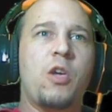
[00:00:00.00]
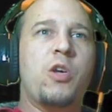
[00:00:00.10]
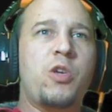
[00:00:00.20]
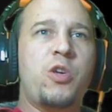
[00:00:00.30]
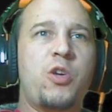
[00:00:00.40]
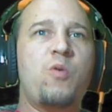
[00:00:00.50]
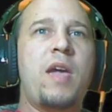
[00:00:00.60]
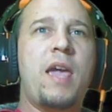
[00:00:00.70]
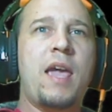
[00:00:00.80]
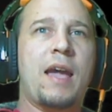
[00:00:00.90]
you
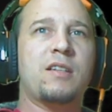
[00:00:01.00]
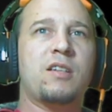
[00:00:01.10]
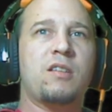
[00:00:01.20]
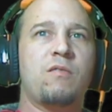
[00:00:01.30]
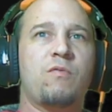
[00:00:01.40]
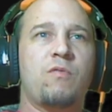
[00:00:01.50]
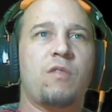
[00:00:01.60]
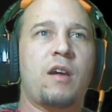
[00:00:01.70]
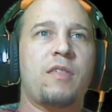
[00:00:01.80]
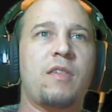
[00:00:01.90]
hit,
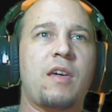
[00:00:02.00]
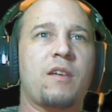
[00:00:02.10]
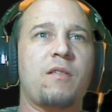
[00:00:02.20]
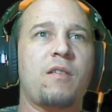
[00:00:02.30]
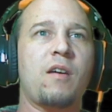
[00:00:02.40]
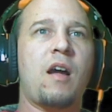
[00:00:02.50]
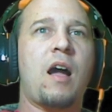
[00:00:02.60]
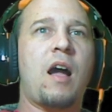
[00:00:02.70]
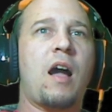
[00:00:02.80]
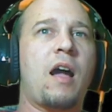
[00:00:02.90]
I think,
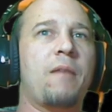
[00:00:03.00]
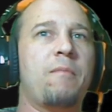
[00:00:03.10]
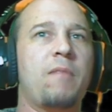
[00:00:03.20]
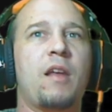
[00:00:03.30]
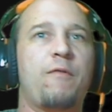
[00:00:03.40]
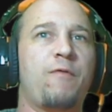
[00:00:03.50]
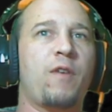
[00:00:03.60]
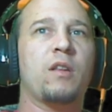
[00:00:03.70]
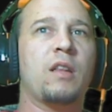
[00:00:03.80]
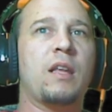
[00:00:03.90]

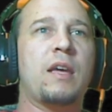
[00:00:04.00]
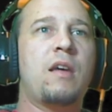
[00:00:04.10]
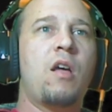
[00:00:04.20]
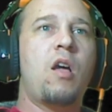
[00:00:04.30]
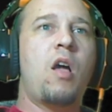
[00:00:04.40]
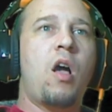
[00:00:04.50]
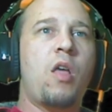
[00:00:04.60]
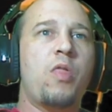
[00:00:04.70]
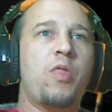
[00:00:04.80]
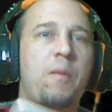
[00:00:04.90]
inadvertently,
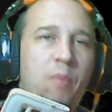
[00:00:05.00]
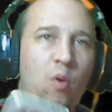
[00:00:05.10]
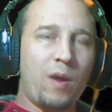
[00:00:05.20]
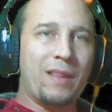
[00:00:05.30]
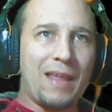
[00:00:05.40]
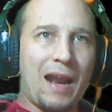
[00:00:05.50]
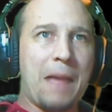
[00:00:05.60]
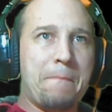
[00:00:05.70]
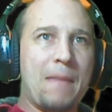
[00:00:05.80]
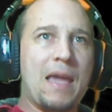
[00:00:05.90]
the point that I
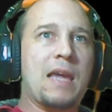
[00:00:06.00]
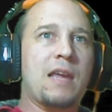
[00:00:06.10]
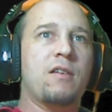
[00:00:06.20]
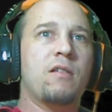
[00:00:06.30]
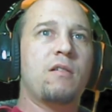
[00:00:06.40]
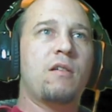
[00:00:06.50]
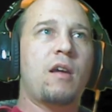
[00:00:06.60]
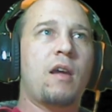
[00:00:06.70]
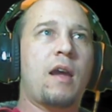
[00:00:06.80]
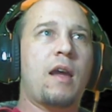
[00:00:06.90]
made
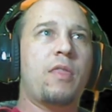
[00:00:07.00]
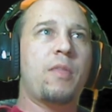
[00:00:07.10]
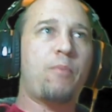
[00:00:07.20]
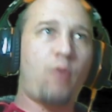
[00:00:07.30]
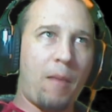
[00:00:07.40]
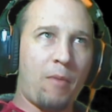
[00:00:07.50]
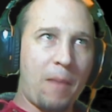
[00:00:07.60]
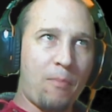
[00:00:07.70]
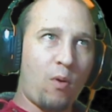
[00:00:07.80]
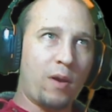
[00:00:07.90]
and the primary
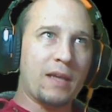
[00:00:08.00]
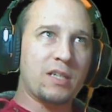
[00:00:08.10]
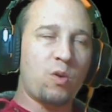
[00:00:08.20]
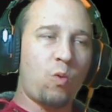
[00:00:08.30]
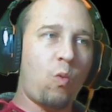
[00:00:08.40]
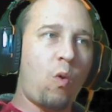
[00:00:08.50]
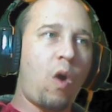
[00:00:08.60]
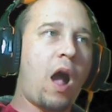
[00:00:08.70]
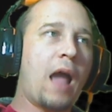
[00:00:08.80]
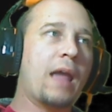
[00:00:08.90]
point as to
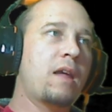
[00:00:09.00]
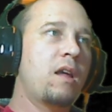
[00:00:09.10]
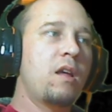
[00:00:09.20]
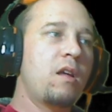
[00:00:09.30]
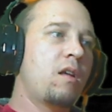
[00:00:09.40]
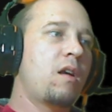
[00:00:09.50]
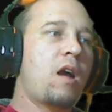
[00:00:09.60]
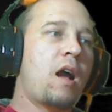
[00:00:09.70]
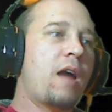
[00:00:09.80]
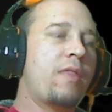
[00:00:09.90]
why
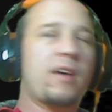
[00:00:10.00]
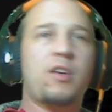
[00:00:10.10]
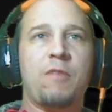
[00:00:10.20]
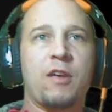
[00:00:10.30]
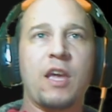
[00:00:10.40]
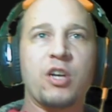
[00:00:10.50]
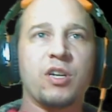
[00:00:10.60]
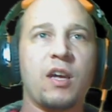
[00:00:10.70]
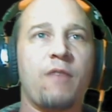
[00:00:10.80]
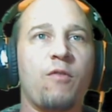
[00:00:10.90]
that communication
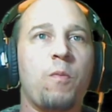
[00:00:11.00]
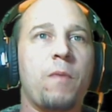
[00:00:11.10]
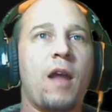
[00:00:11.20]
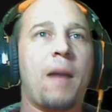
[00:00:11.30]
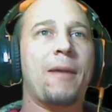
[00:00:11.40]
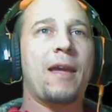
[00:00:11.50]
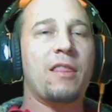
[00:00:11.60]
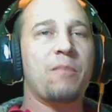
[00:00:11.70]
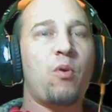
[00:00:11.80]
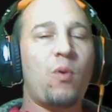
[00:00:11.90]
kind of opened up. And
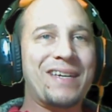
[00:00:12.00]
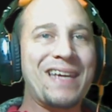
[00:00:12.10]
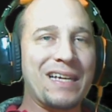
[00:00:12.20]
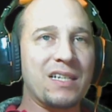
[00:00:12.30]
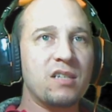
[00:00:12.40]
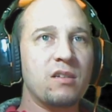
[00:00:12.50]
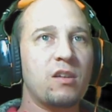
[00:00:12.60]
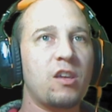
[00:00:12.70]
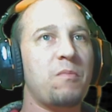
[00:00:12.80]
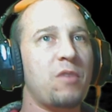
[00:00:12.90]
the point is
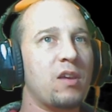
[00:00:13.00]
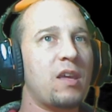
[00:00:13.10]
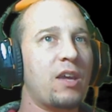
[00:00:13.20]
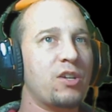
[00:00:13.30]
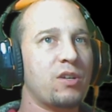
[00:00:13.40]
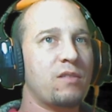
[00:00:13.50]
communication.